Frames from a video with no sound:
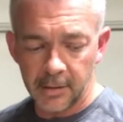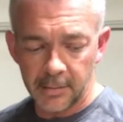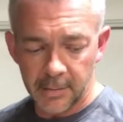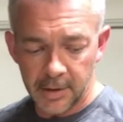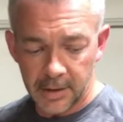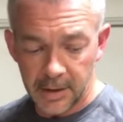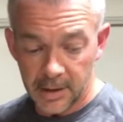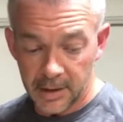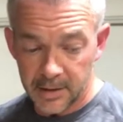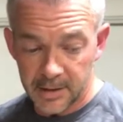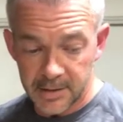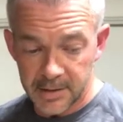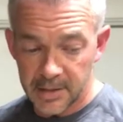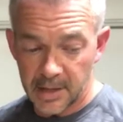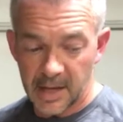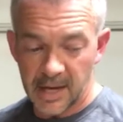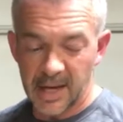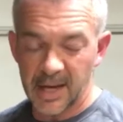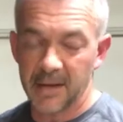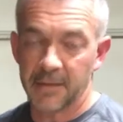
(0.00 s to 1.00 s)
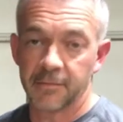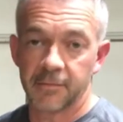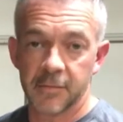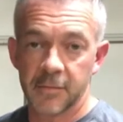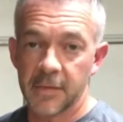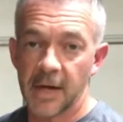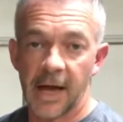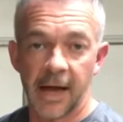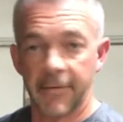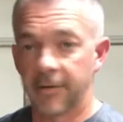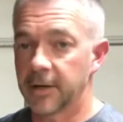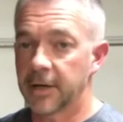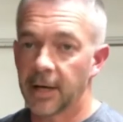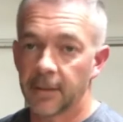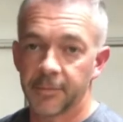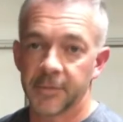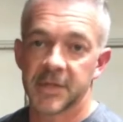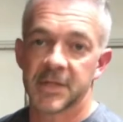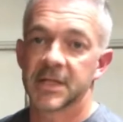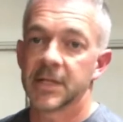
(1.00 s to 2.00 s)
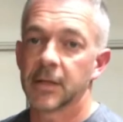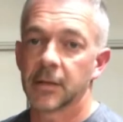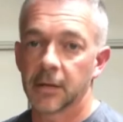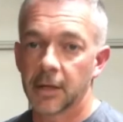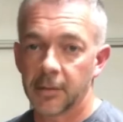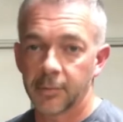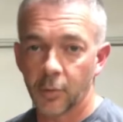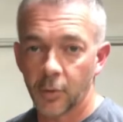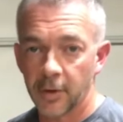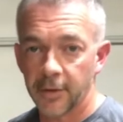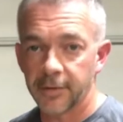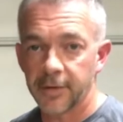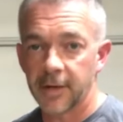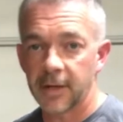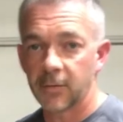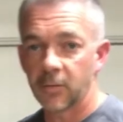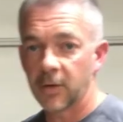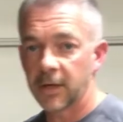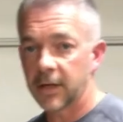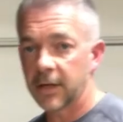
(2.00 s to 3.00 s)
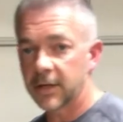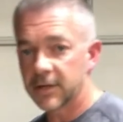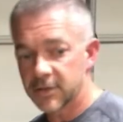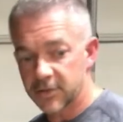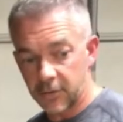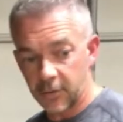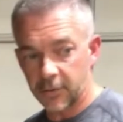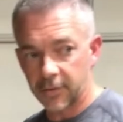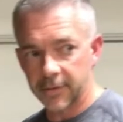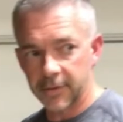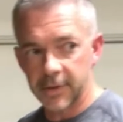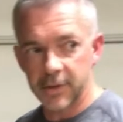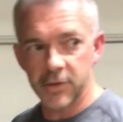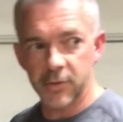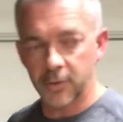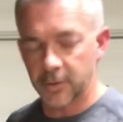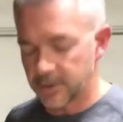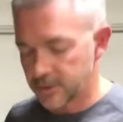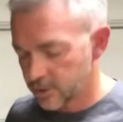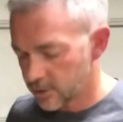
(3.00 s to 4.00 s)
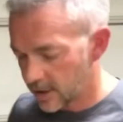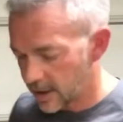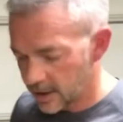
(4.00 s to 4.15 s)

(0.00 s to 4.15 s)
because I haven't kept the seal up with it and it gets thrown in the dishwasher